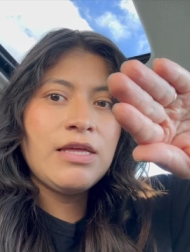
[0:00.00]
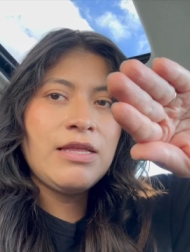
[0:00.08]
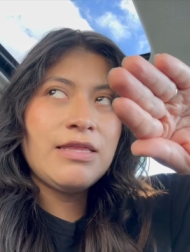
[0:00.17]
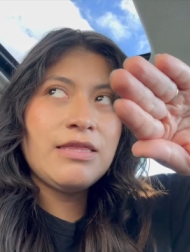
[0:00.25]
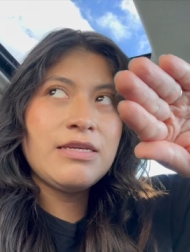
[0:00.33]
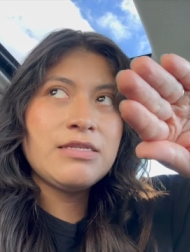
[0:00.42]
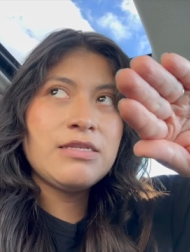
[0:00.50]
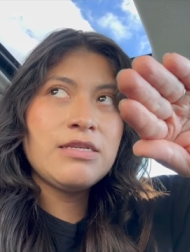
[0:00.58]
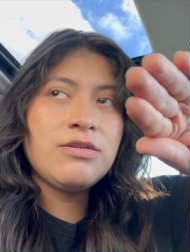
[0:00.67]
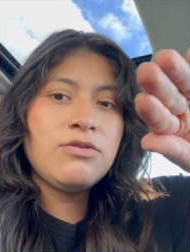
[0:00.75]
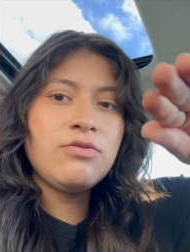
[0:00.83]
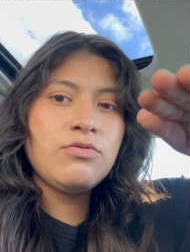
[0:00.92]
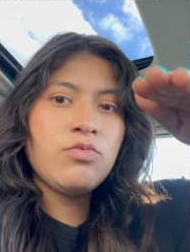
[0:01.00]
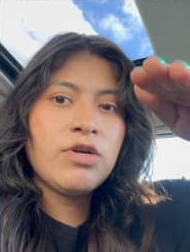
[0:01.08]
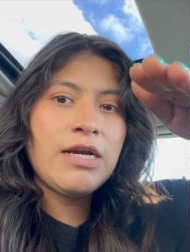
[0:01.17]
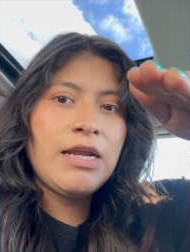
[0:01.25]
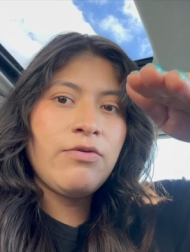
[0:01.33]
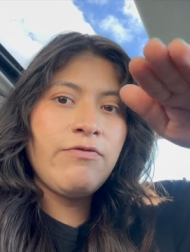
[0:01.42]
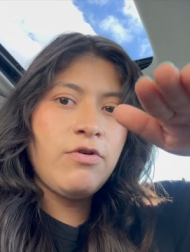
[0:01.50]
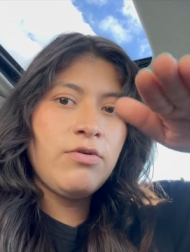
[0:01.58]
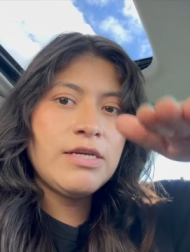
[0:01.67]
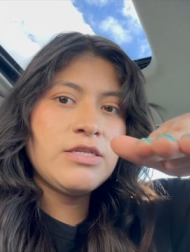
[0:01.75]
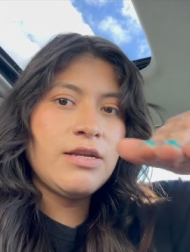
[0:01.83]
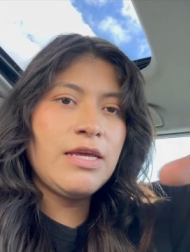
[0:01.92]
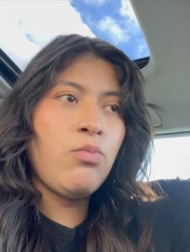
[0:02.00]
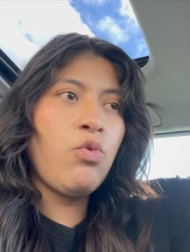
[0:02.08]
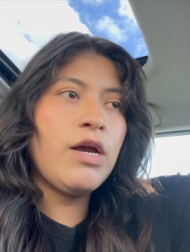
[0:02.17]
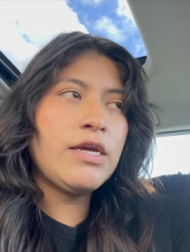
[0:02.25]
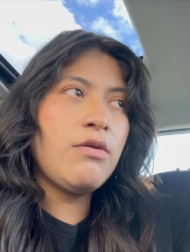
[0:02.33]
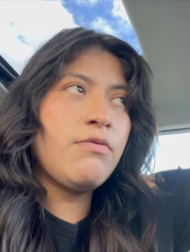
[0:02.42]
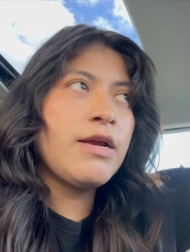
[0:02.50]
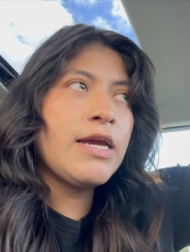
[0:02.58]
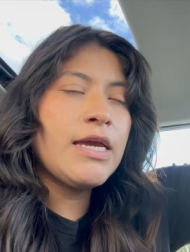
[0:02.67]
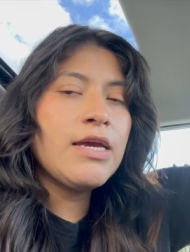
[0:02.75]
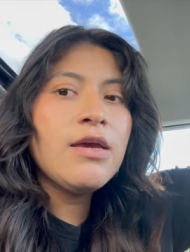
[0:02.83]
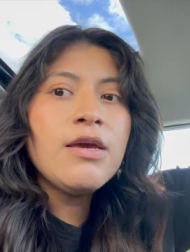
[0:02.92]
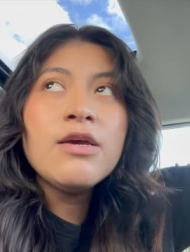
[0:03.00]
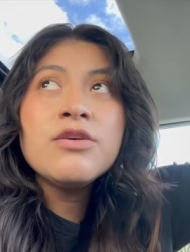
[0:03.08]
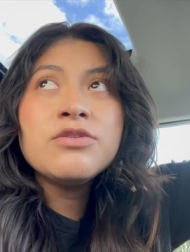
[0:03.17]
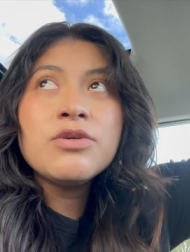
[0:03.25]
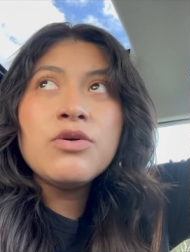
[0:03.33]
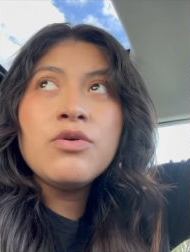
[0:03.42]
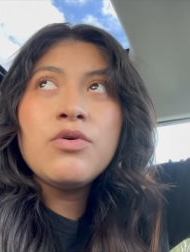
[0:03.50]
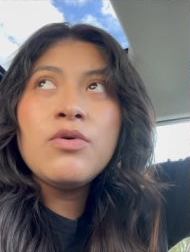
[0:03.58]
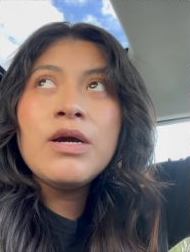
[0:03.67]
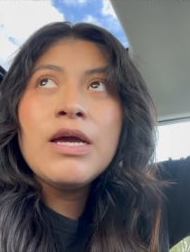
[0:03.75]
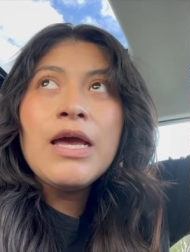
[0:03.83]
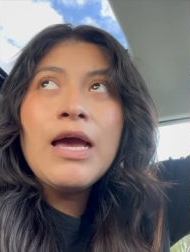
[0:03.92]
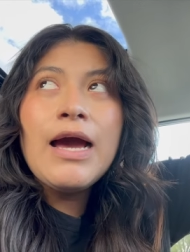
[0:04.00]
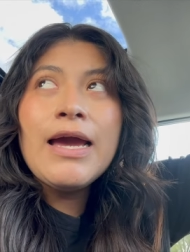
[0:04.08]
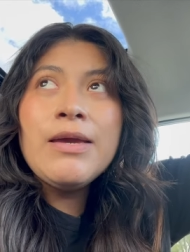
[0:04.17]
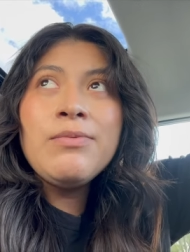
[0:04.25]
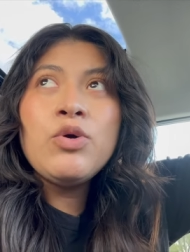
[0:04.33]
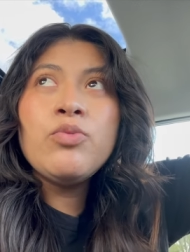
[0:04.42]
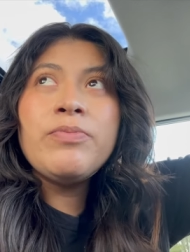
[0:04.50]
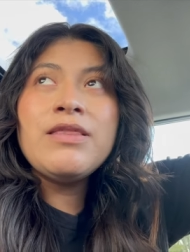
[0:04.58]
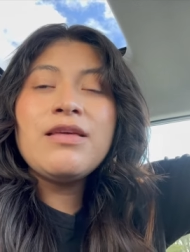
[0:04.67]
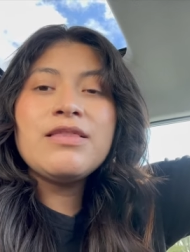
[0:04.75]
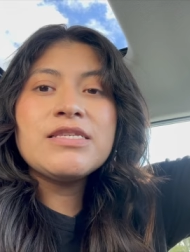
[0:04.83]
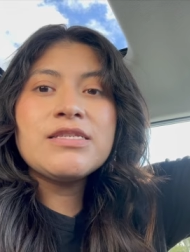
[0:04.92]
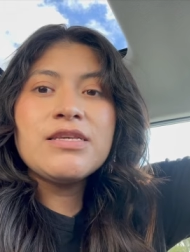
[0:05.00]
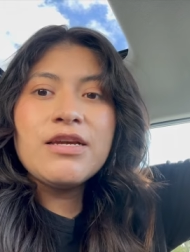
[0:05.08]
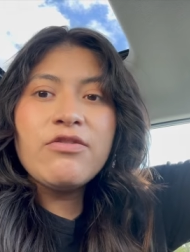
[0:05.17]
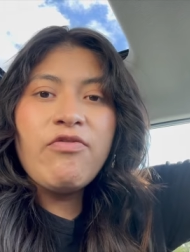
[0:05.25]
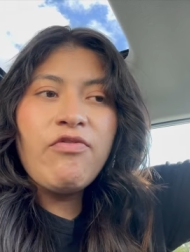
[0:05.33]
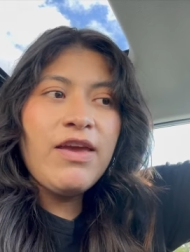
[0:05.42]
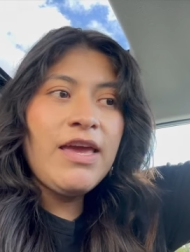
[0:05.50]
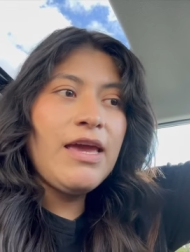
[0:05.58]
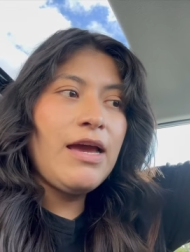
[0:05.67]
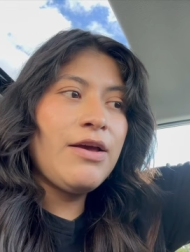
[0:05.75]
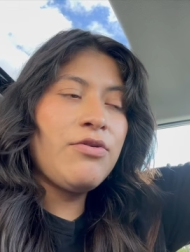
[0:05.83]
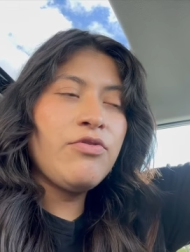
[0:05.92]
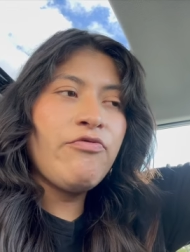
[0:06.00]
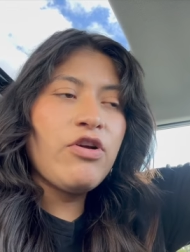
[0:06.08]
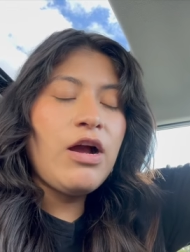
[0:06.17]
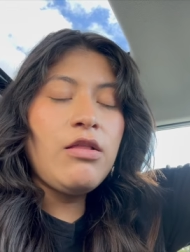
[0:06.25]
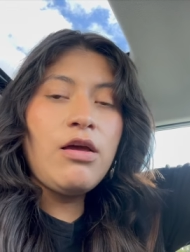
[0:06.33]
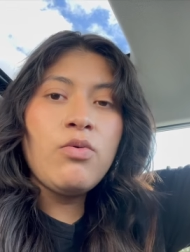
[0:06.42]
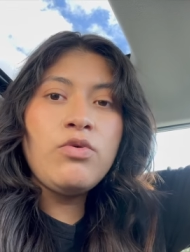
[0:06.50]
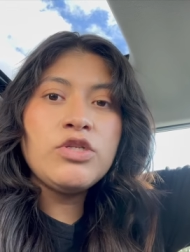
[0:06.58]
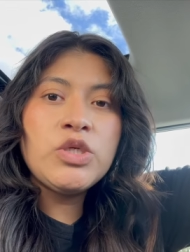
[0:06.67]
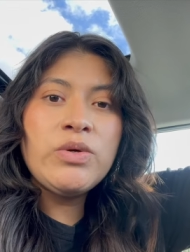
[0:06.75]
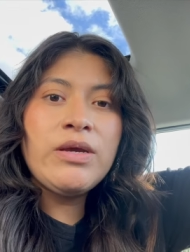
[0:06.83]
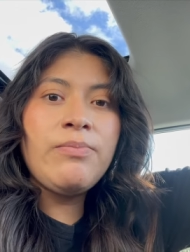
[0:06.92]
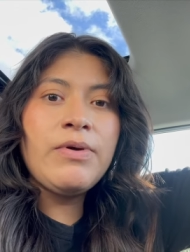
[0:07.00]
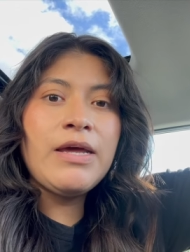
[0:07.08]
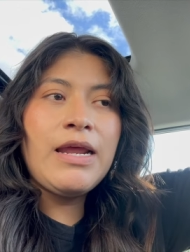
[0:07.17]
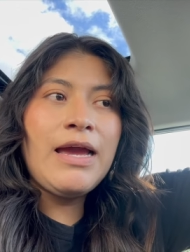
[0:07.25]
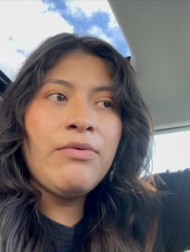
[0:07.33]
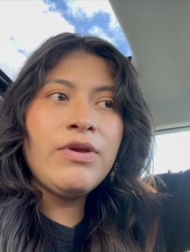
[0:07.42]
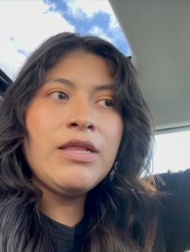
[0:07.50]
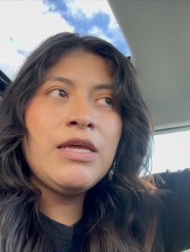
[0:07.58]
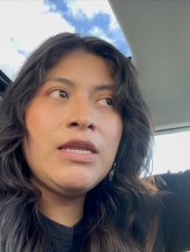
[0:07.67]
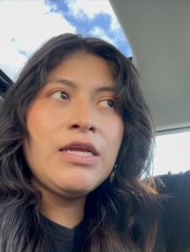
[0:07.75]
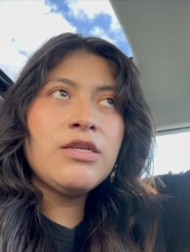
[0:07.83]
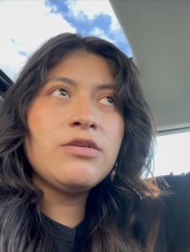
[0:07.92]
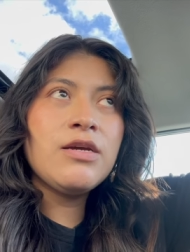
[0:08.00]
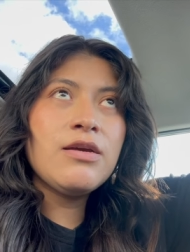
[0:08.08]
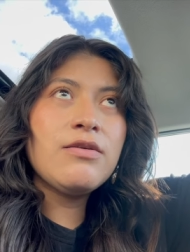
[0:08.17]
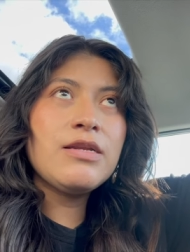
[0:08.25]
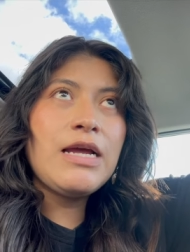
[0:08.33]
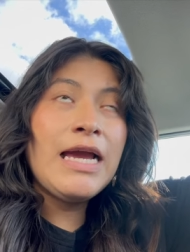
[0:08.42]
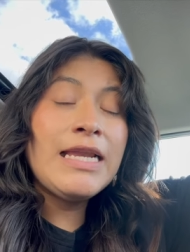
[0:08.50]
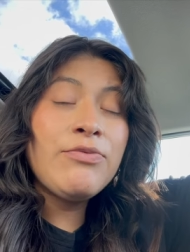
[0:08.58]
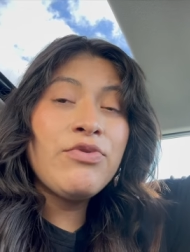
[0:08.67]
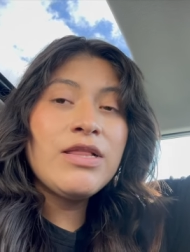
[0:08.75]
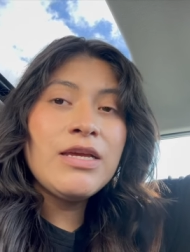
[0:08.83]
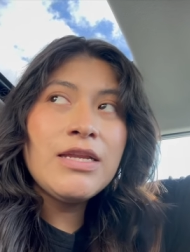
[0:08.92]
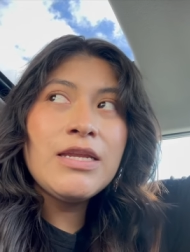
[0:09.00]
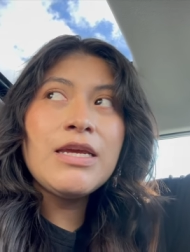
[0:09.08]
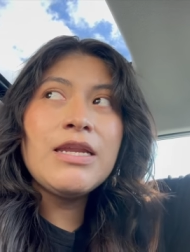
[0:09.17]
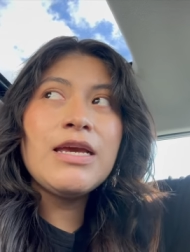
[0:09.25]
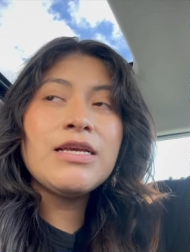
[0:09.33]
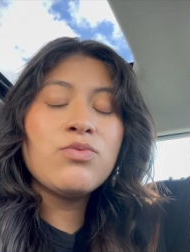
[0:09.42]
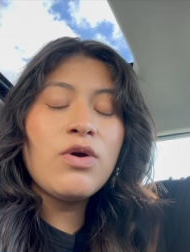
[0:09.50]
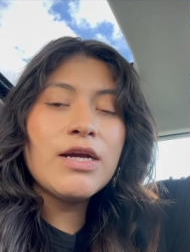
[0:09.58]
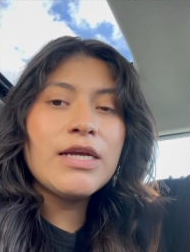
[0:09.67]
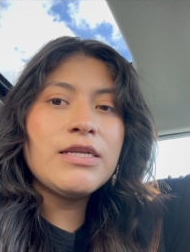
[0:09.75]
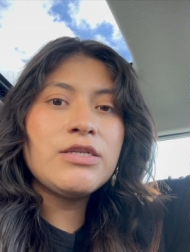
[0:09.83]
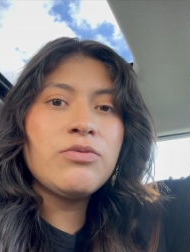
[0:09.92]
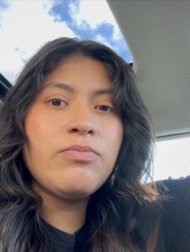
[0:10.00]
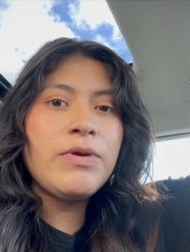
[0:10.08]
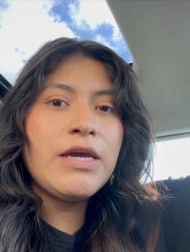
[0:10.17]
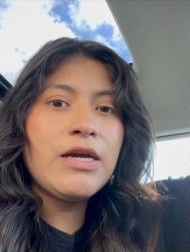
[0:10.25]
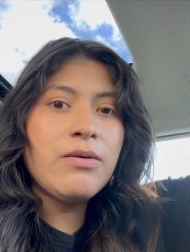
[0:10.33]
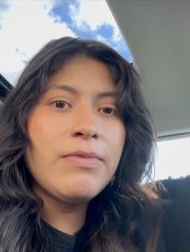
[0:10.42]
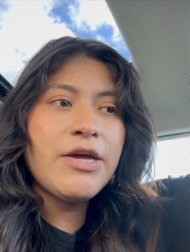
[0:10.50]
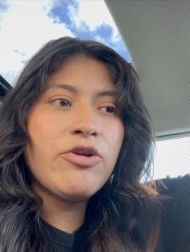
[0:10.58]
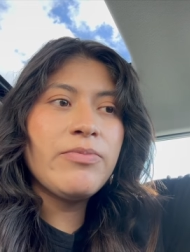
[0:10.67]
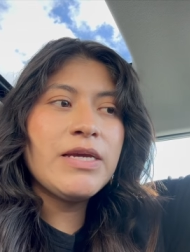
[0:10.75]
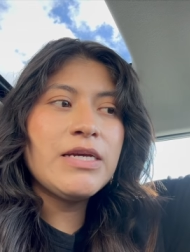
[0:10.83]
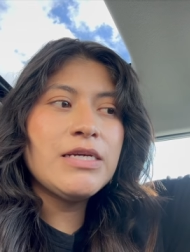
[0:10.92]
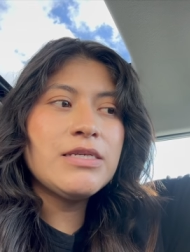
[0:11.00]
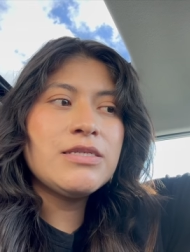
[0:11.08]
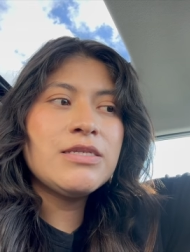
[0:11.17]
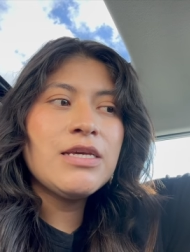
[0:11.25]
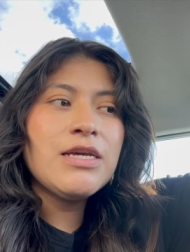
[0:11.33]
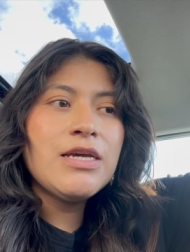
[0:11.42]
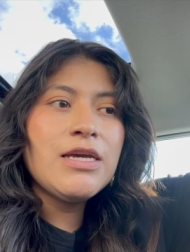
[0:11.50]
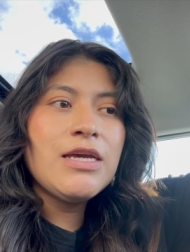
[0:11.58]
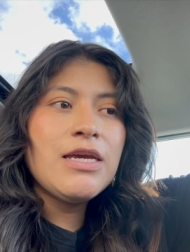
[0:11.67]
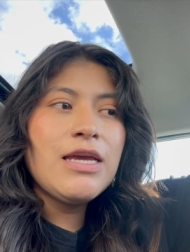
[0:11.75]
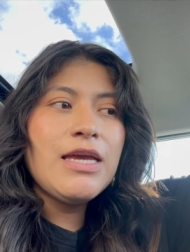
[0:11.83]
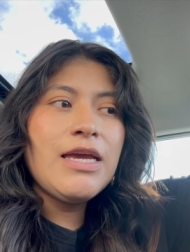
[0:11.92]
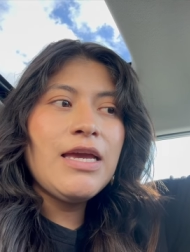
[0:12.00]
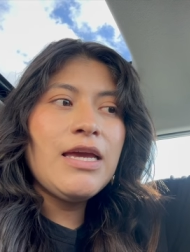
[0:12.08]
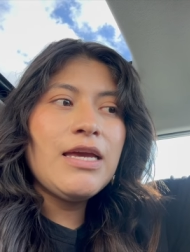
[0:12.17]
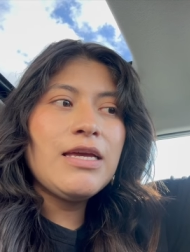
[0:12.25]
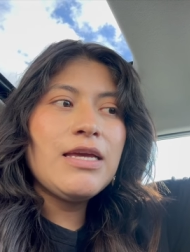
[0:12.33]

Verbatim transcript: like this still. We're gotta focus on him walking right. So I am hoping that this is a good fit. I don't know for how long we'll do it, but I really need I really need his walking to become better because it